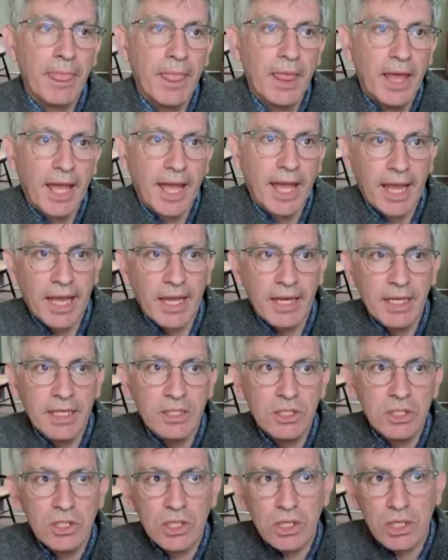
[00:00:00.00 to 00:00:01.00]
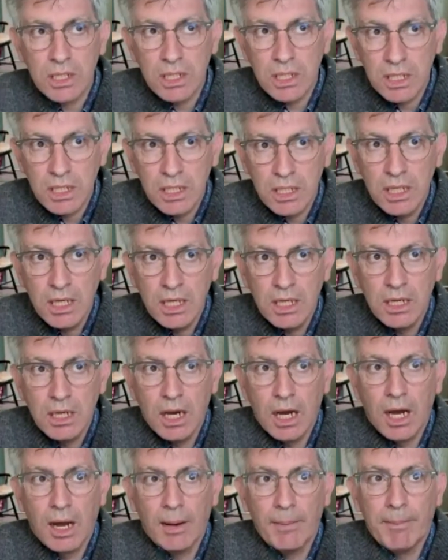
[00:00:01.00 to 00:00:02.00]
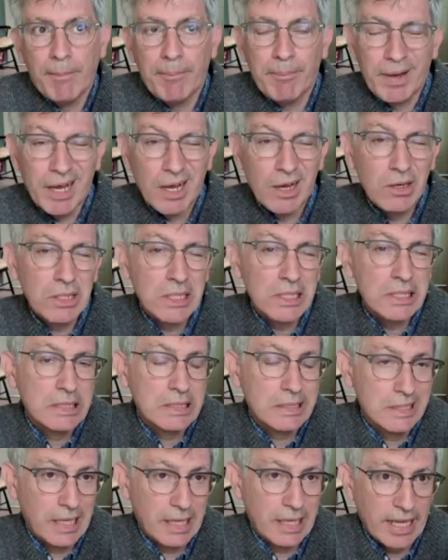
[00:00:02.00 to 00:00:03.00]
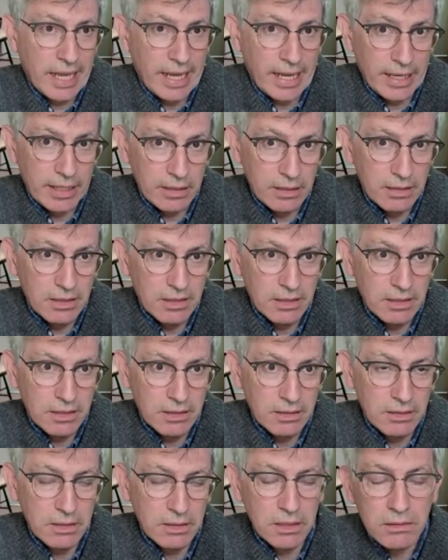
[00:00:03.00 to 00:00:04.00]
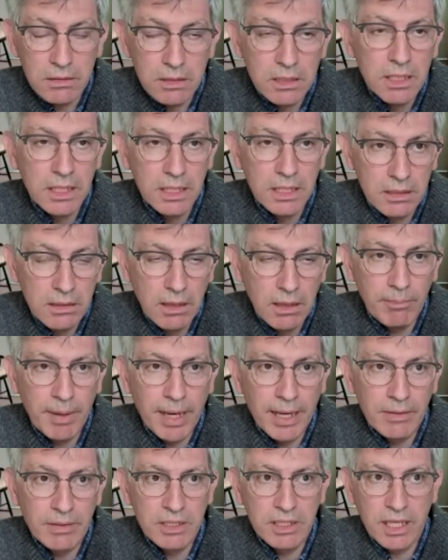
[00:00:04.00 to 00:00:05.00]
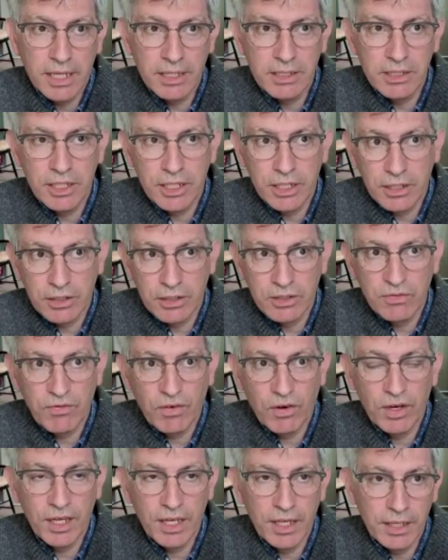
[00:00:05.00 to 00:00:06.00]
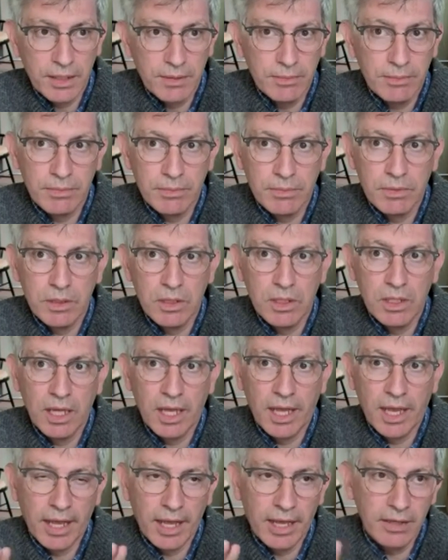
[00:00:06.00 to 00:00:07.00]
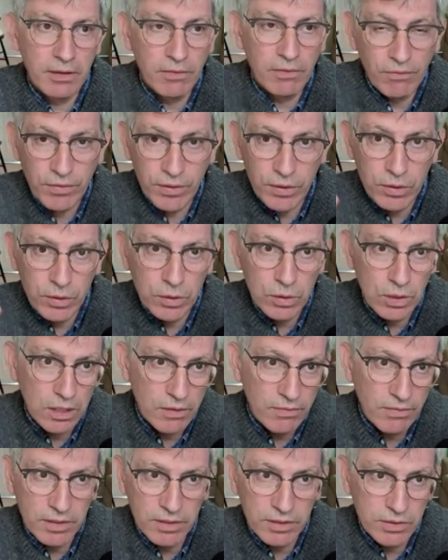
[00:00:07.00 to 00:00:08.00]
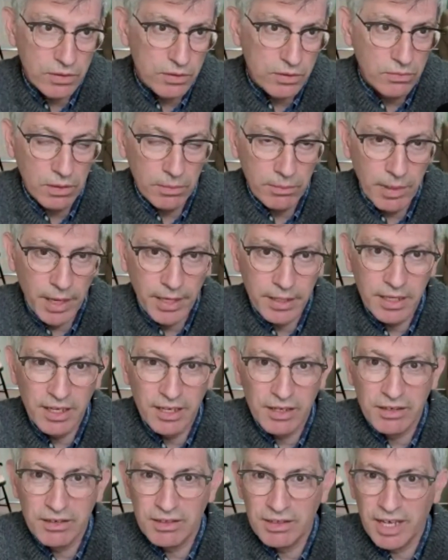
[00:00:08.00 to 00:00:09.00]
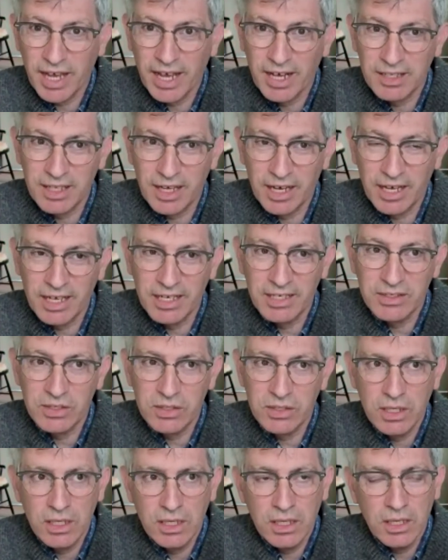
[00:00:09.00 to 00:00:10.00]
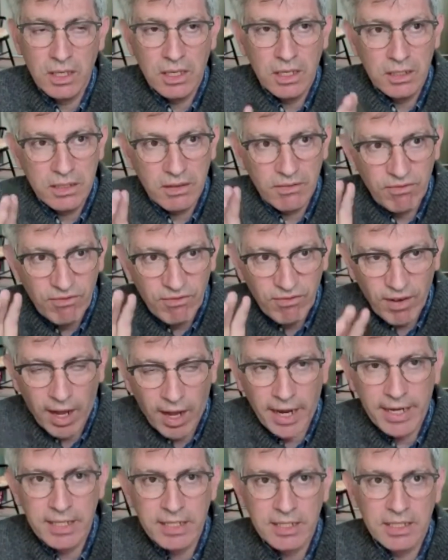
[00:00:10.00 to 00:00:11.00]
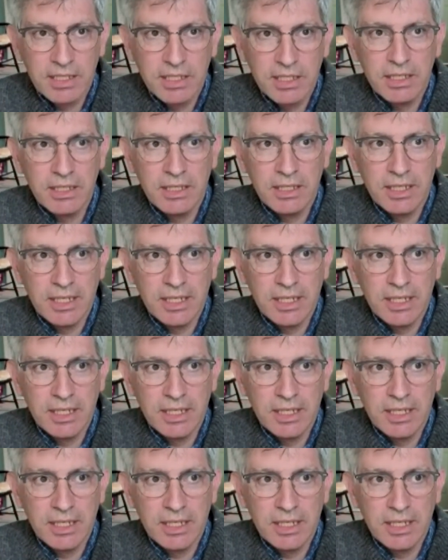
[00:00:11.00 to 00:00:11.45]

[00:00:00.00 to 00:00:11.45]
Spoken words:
And it took about a decade, literally about 10 years, for him and a few of his remaining allies to finally